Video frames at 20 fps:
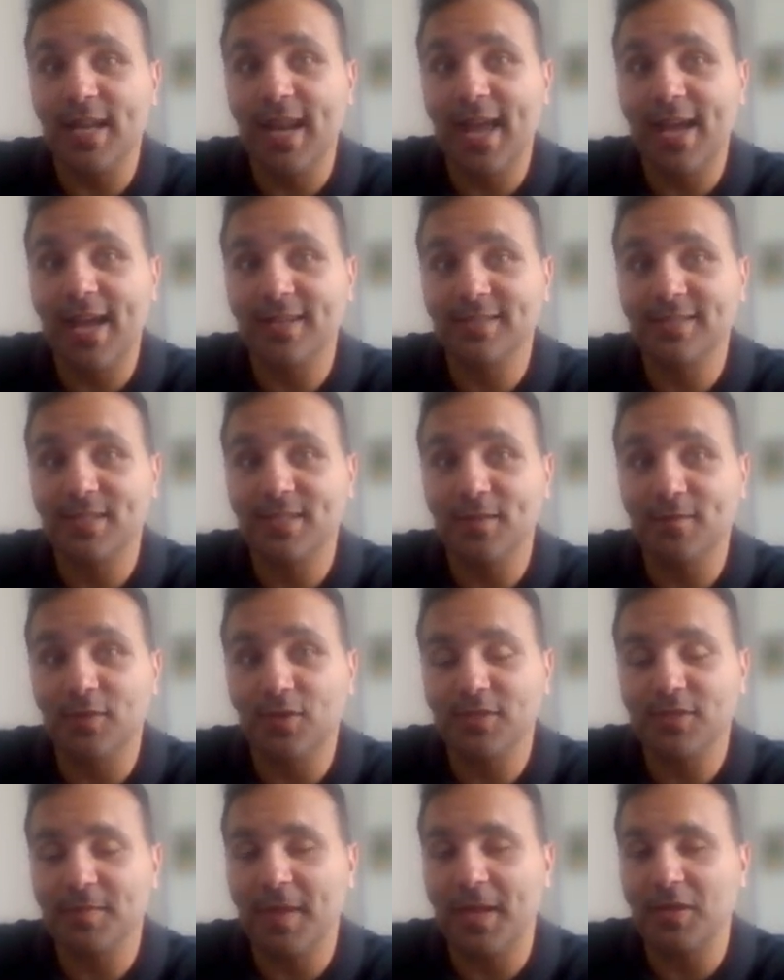houses have
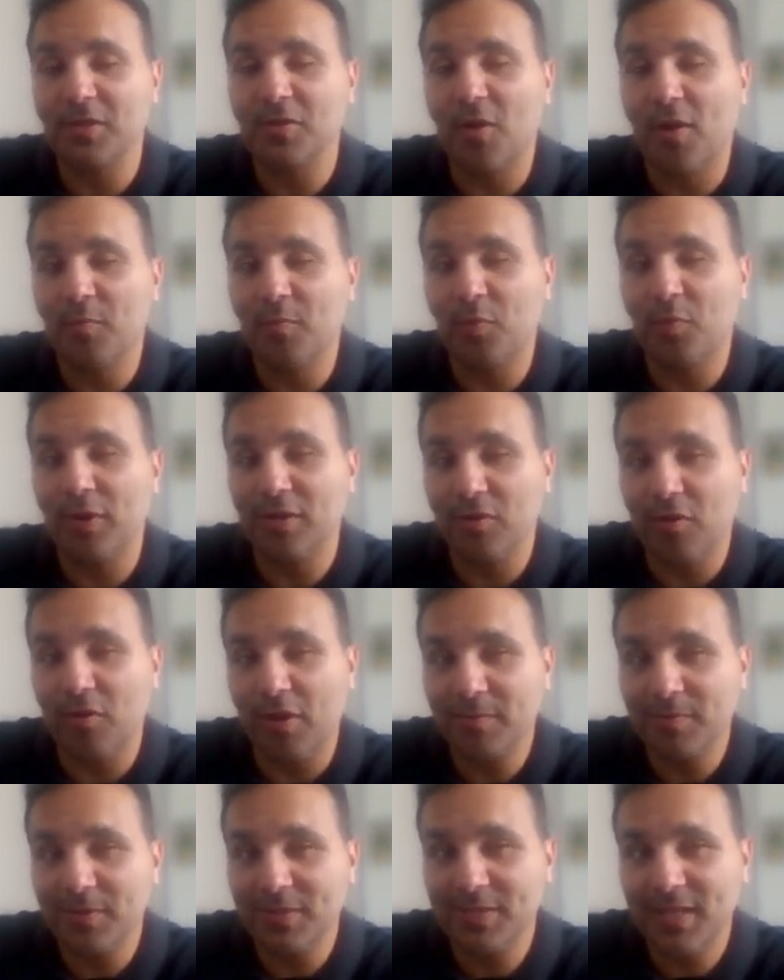lost about
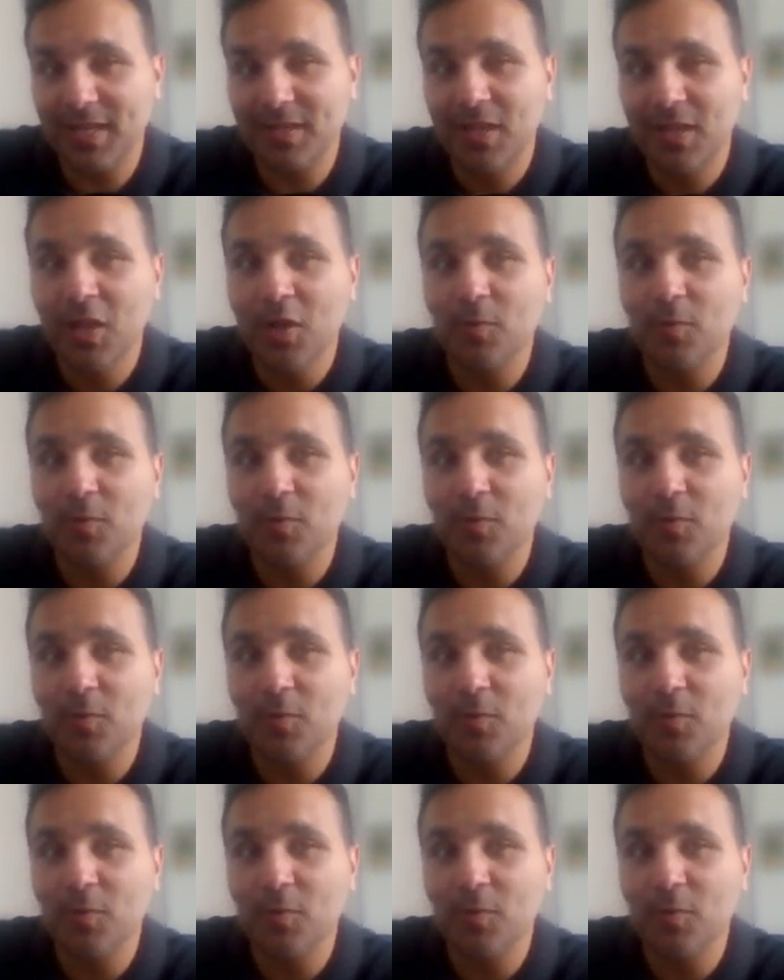9.9%